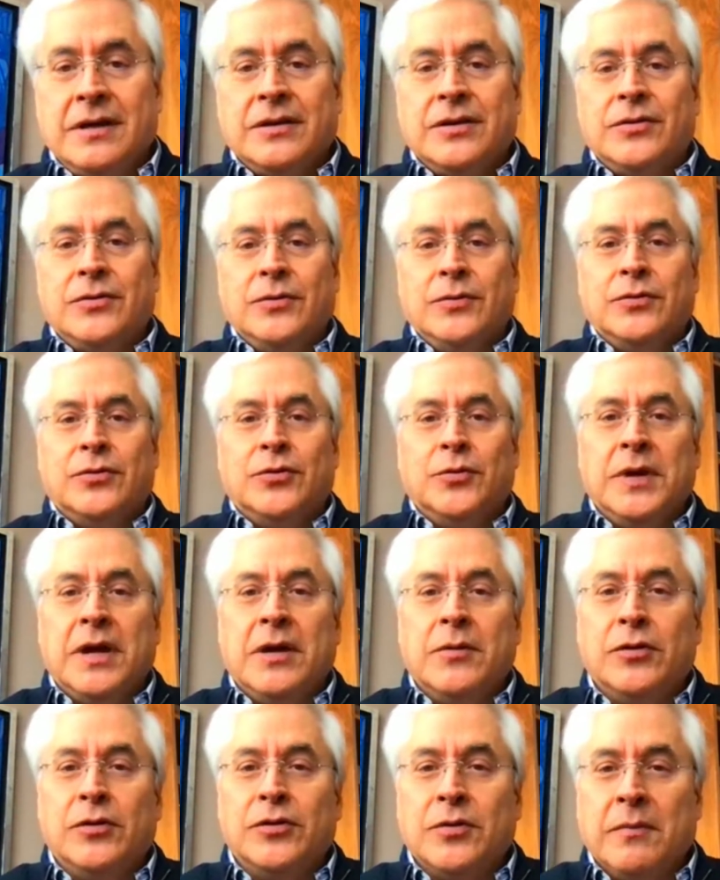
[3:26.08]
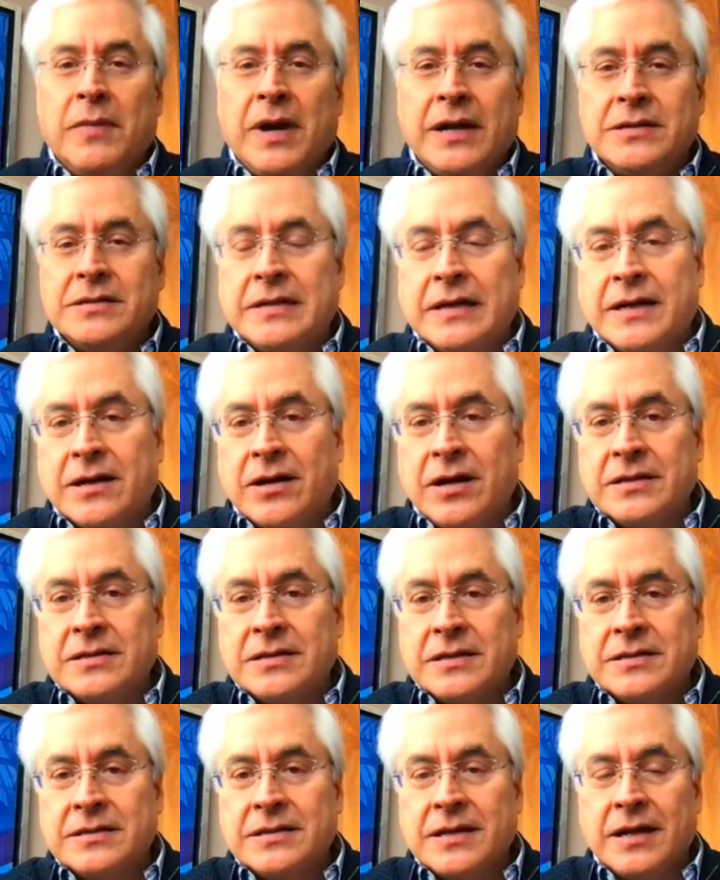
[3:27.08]
to be able to manage the
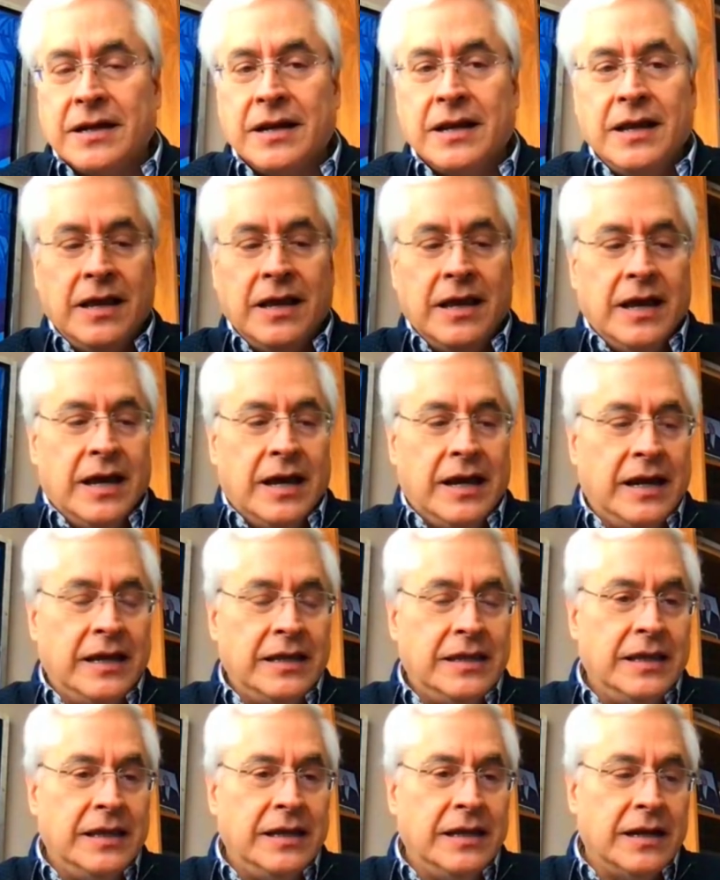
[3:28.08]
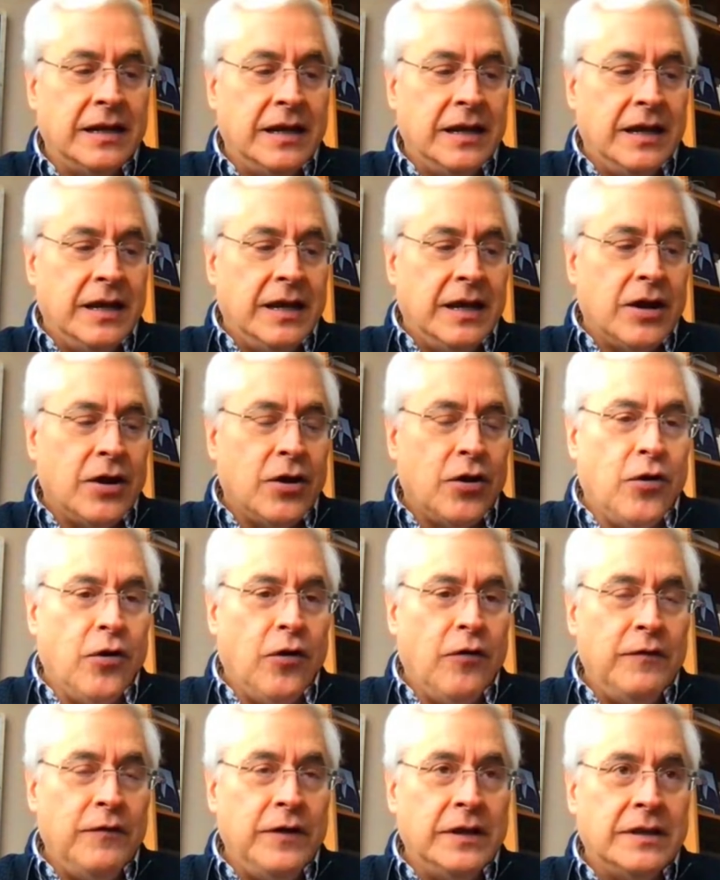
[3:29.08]
crisis. And I think
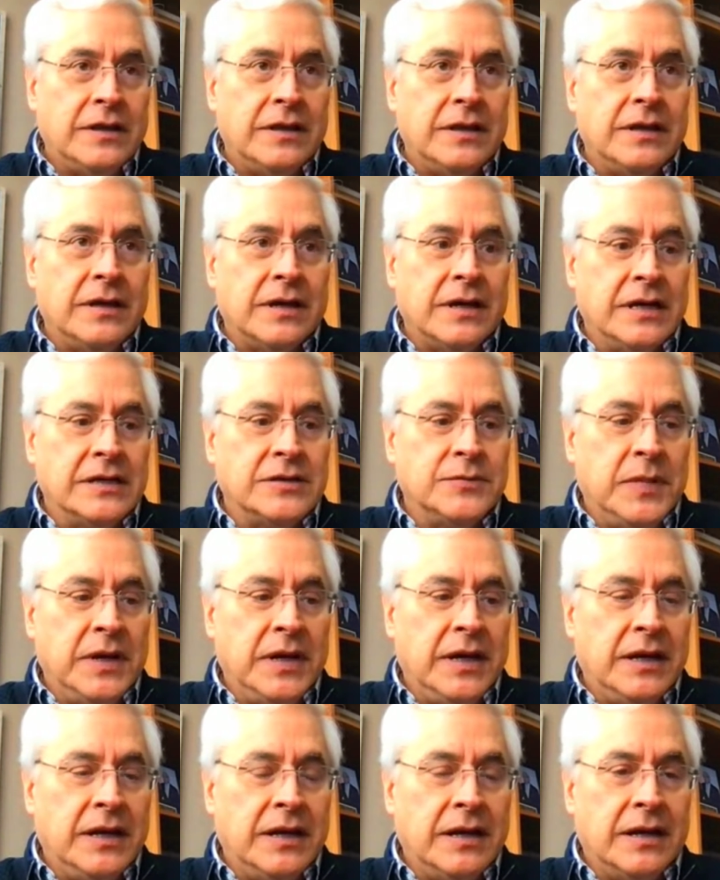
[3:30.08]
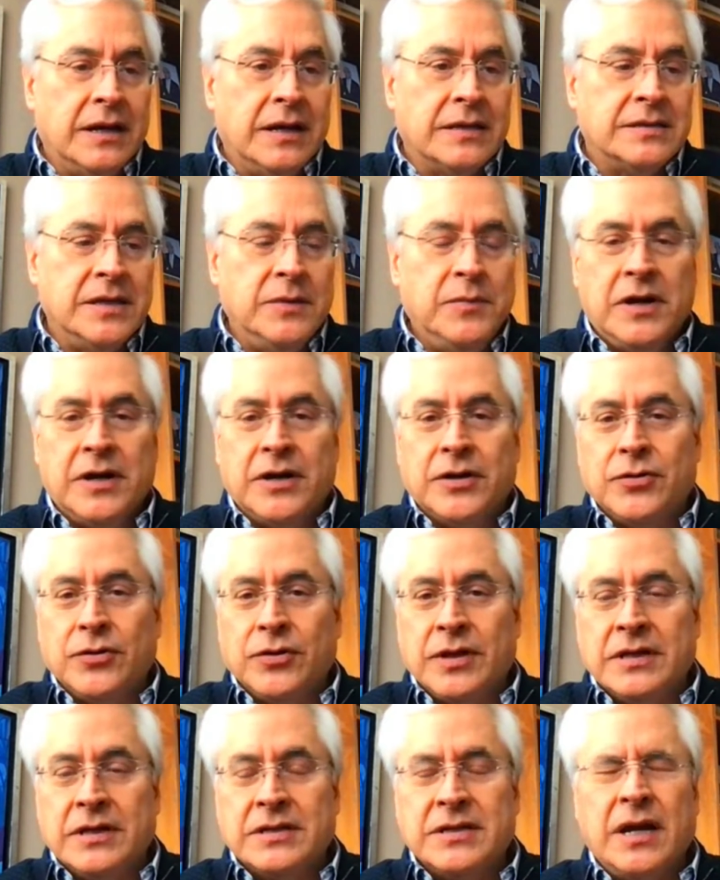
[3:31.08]
COVID has been similar to
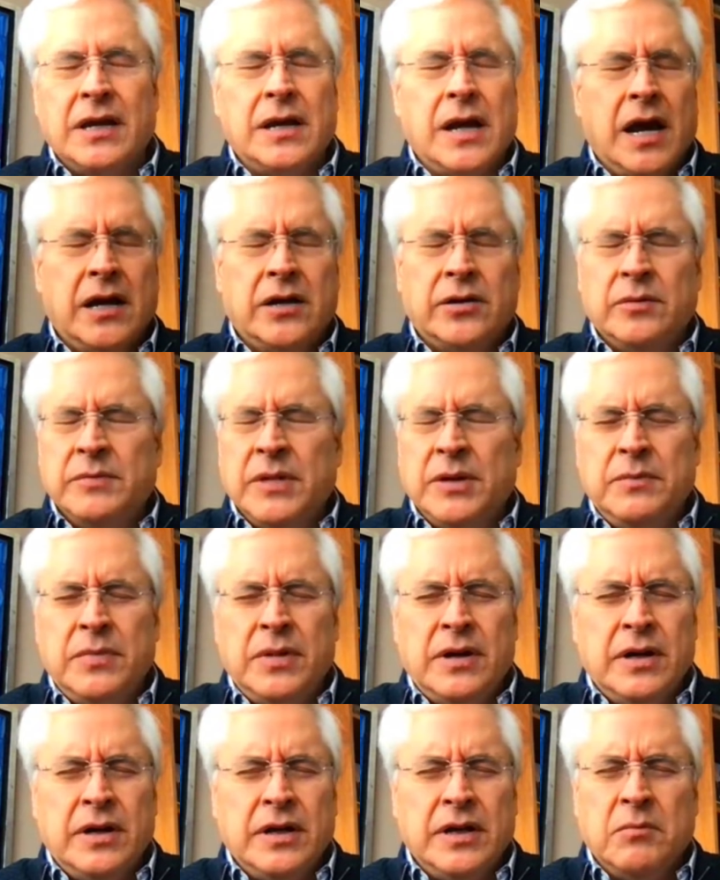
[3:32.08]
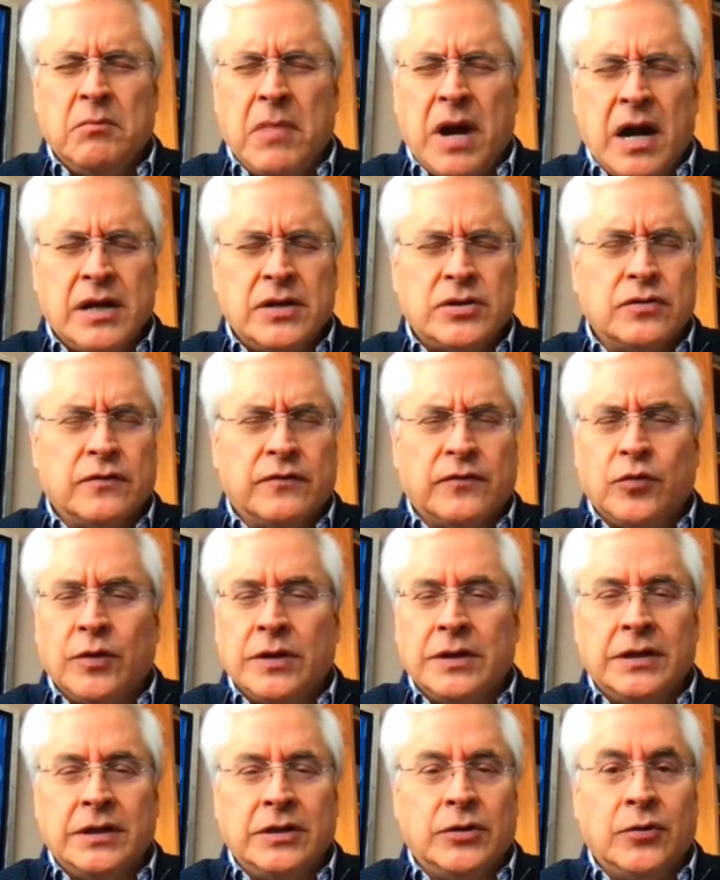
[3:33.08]
this. I remember in March of
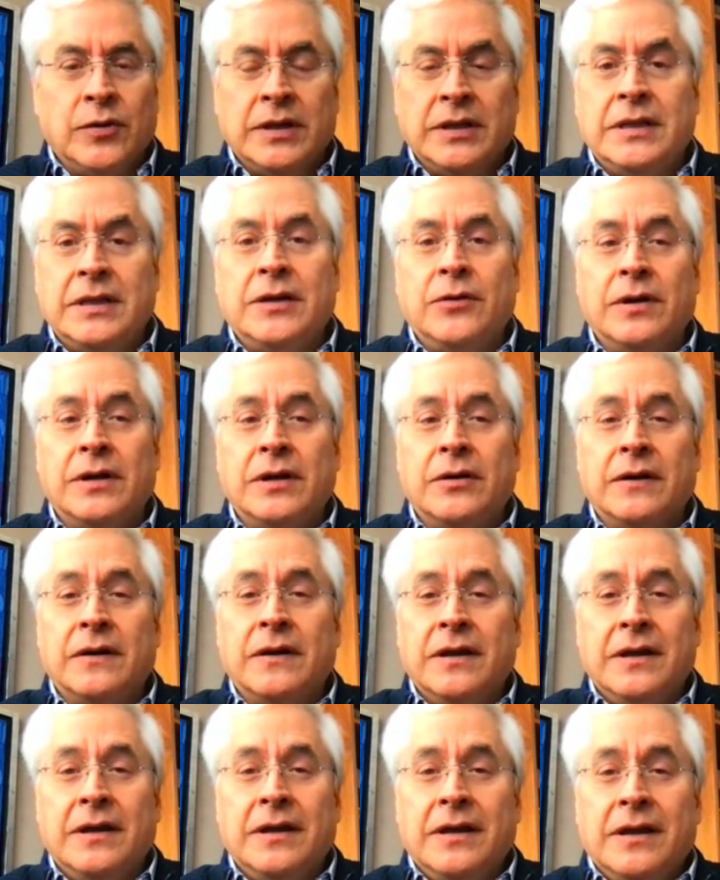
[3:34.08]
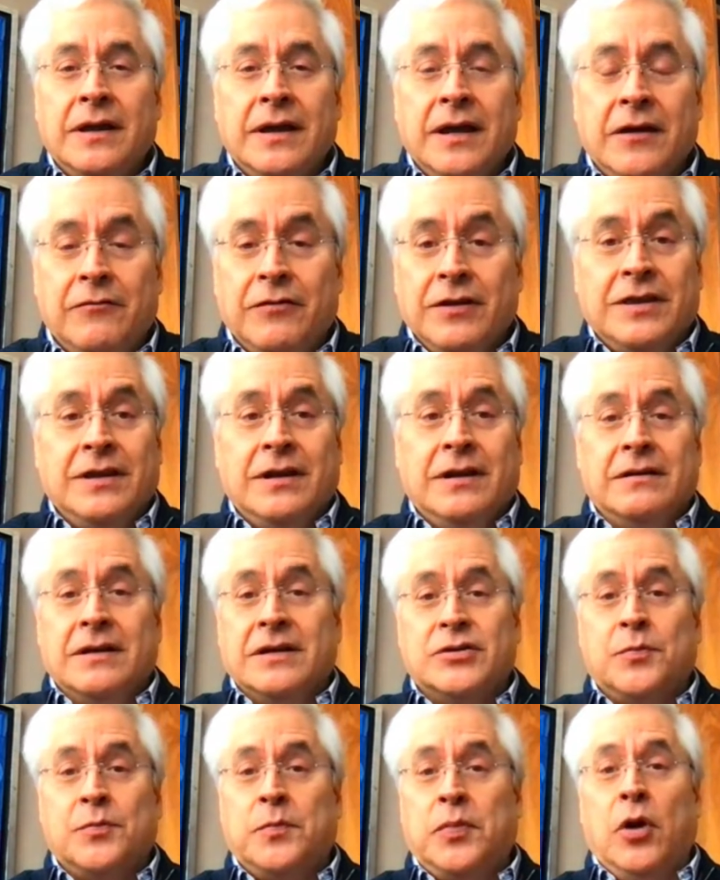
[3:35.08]
2020, when everything
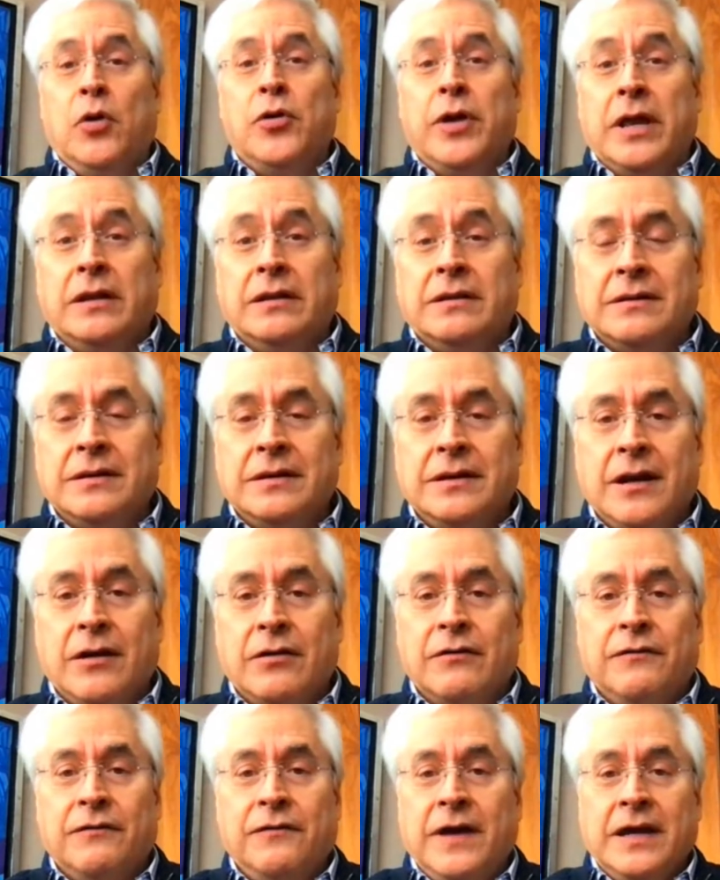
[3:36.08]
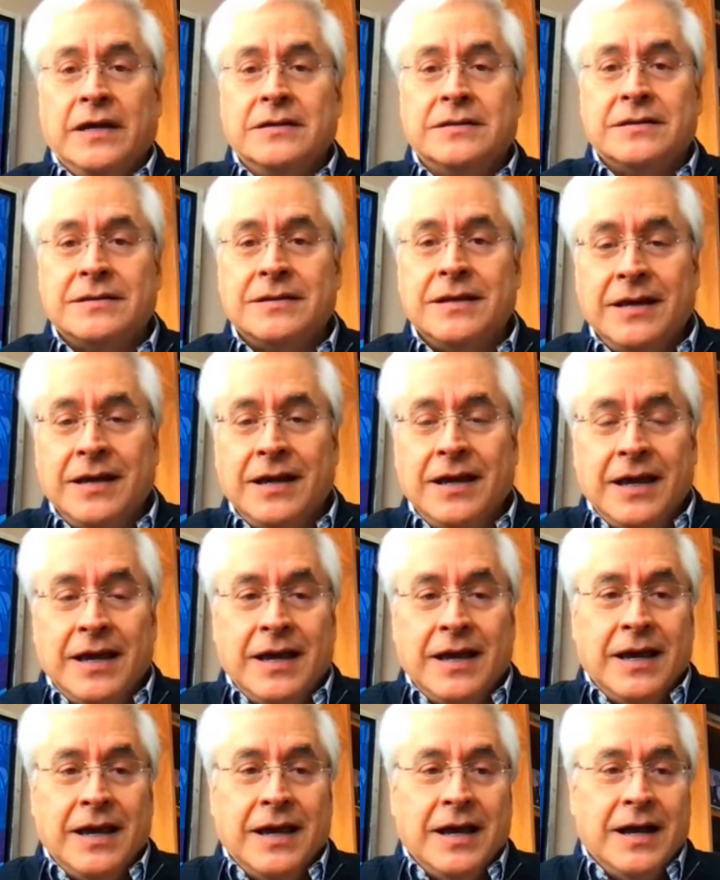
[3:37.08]
exploded in our face,
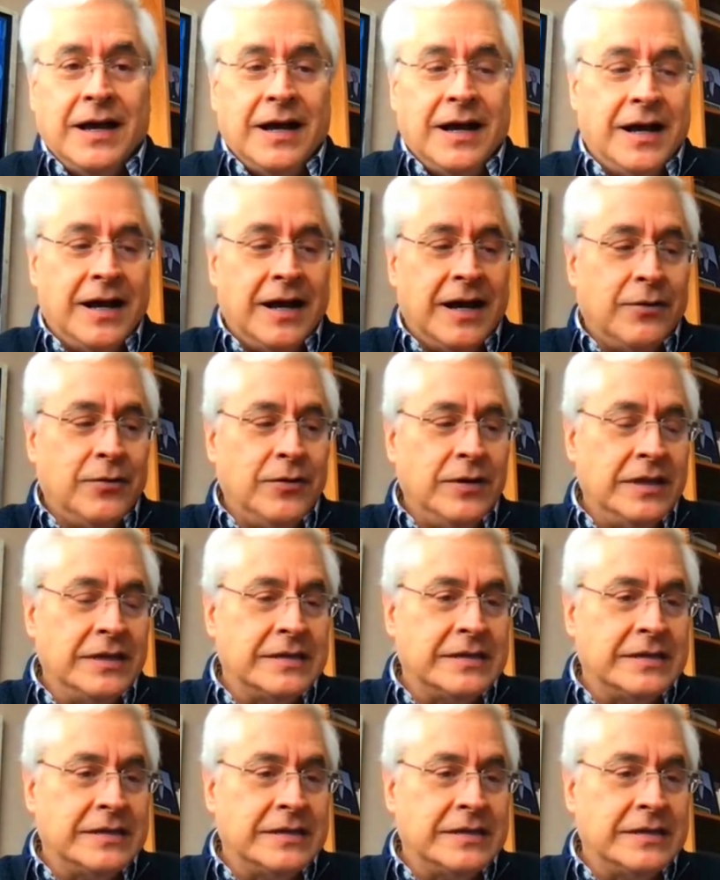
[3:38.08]
we